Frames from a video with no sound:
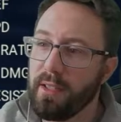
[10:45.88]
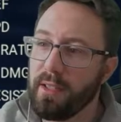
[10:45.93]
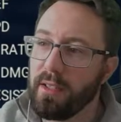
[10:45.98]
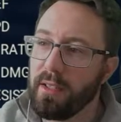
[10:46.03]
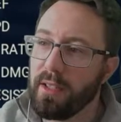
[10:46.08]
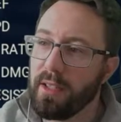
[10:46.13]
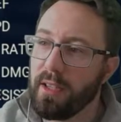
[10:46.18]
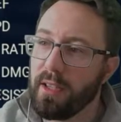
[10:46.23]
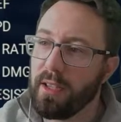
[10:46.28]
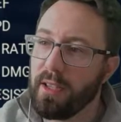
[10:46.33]

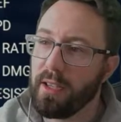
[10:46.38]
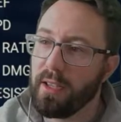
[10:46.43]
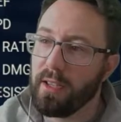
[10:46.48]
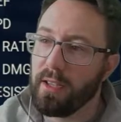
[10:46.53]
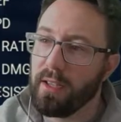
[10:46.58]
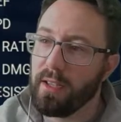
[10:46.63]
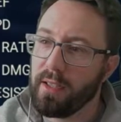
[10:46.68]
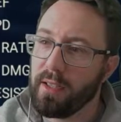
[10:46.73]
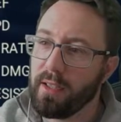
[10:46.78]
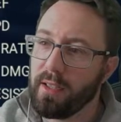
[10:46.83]

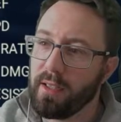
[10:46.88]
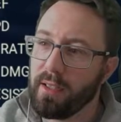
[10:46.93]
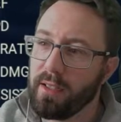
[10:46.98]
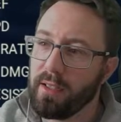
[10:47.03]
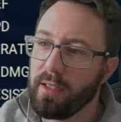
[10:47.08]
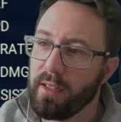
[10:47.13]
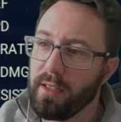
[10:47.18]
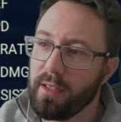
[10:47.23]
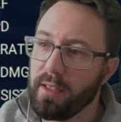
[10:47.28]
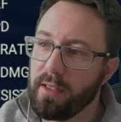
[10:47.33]

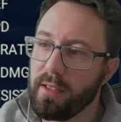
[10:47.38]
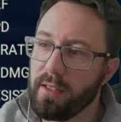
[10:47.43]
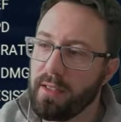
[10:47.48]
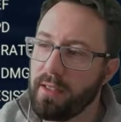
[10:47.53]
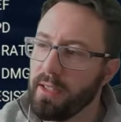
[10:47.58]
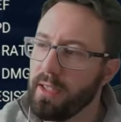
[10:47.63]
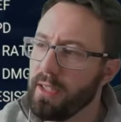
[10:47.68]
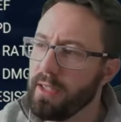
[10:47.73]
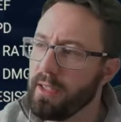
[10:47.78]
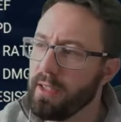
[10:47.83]

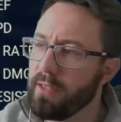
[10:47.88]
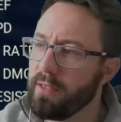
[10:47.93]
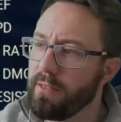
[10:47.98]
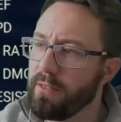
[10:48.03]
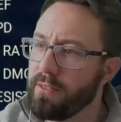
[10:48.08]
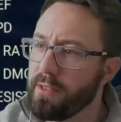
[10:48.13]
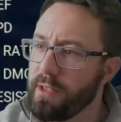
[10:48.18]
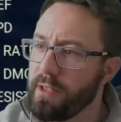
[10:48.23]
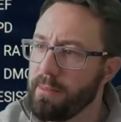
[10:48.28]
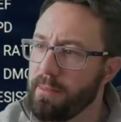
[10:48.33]
Yeah,
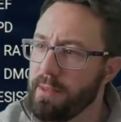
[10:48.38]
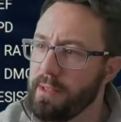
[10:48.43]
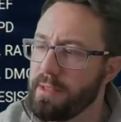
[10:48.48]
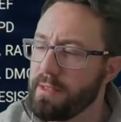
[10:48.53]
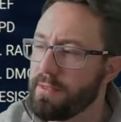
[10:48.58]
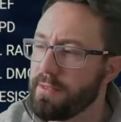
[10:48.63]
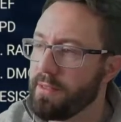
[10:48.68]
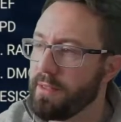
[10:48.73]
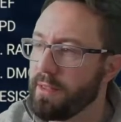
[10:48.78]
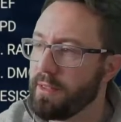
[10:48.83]
turn meter
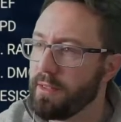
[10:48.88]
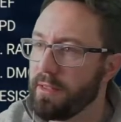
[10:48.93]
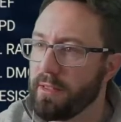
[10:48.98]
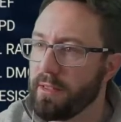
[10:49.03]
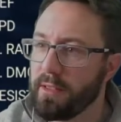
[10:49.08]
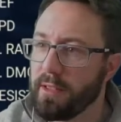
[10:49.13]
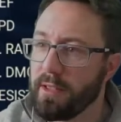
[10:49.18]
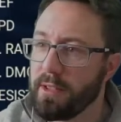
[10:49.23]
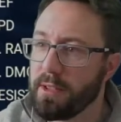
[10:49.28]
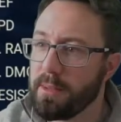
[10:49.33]
fill,
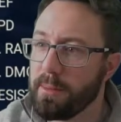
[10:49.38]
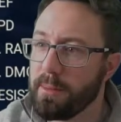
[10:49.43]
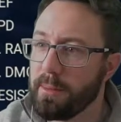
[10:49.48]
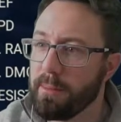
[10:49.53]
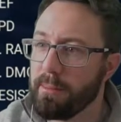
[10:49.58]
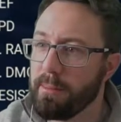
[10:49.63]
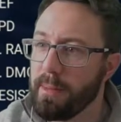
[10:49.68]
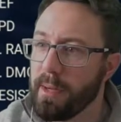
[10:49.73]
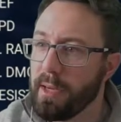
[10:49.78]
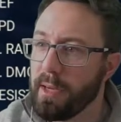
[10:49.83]
that's a
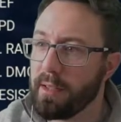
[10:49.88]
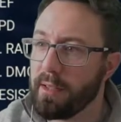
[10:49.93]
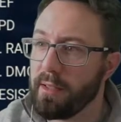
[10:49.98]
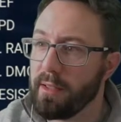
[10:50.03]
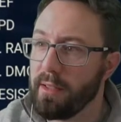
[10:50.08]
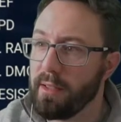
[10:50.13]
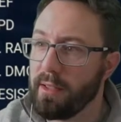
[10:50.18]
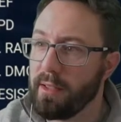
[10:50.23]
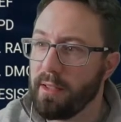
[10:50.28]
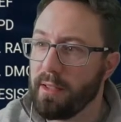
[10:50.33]
bit mad.
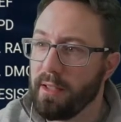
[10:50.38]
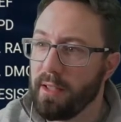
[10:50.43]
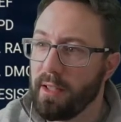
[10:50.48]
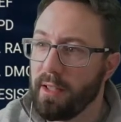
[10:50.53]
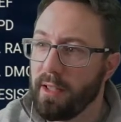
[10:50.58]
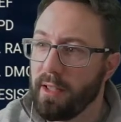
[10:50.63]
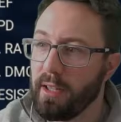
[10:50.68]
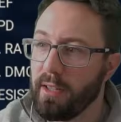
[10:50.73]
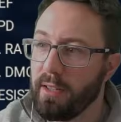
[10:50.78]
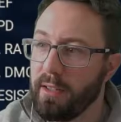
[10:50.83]

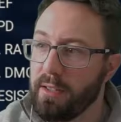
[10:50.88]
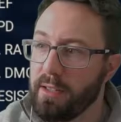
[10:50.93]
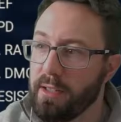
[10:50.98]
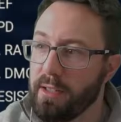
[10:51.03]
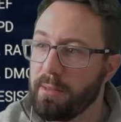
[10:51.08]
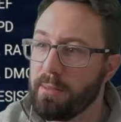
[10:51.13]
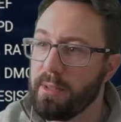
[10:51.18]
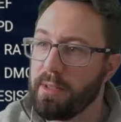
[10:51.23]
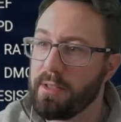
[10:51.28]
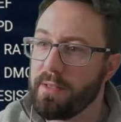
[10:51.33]
And then
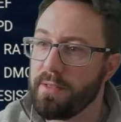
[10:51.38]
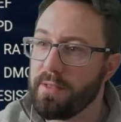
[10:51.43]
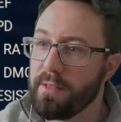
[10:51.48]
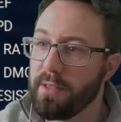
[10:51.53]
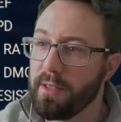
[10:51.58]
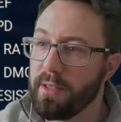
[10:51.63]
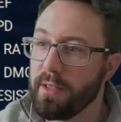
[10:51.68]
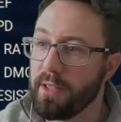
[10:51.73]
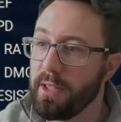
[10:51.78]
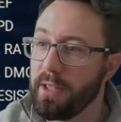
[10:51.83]
turn meter
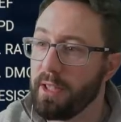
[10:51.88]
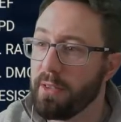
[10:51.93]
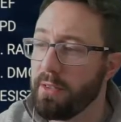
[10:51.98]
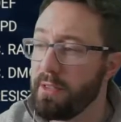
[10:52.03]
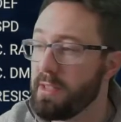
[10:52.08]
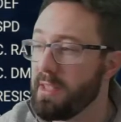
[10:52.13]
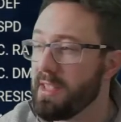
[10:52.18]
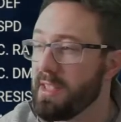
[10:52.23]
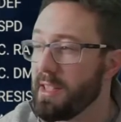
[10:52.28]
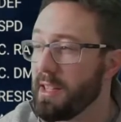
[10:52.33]
fill and
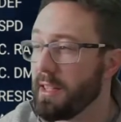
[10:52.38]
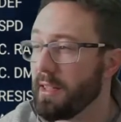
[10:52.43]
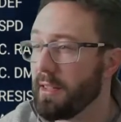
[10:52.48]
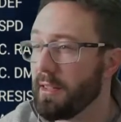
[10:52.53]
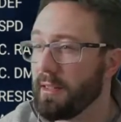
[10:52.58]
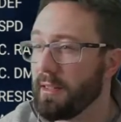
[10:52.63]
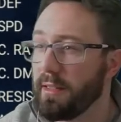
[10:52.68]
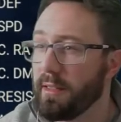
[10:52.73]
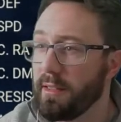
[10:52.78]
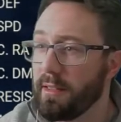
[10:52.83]
increased attack.
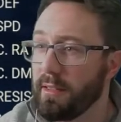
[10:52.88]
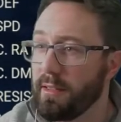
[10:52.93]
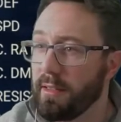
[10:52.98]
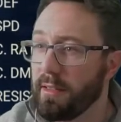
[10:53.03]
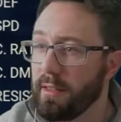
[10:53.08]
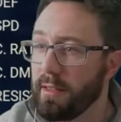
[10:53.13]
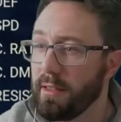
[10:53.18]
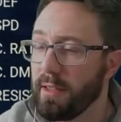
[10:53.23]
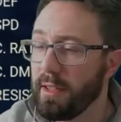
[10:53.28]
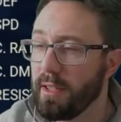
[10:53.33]

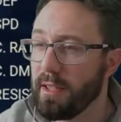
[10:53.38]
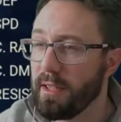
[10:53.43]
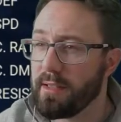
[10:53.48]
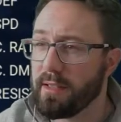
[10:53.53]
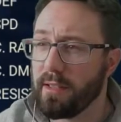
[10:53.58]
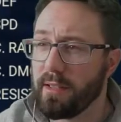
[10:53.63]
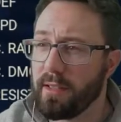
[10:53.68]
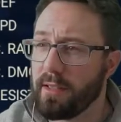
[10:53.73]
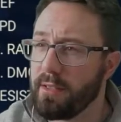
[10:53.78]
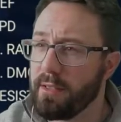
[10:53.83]
Guess
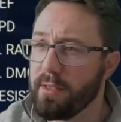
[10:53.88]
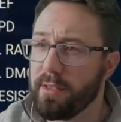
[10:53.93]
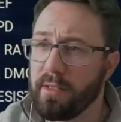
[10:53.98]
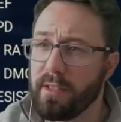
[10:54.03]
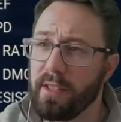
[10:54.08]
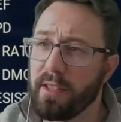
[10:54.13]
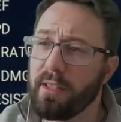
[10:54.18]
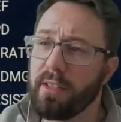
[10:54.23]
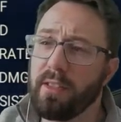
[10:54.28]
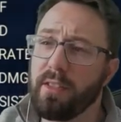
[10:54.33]

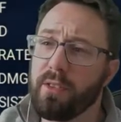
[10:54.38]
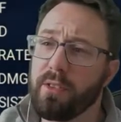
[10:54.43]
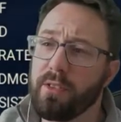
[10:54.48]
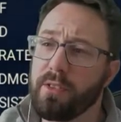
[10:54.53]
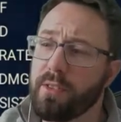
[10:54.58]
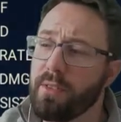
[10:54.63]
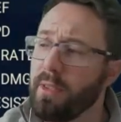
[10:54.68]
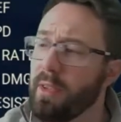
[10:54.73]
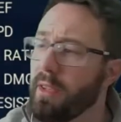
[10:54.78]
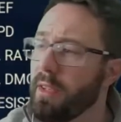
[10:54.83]
that guy looks
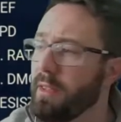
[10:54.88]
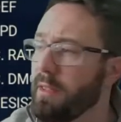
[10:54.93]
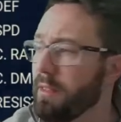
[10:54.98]
okay.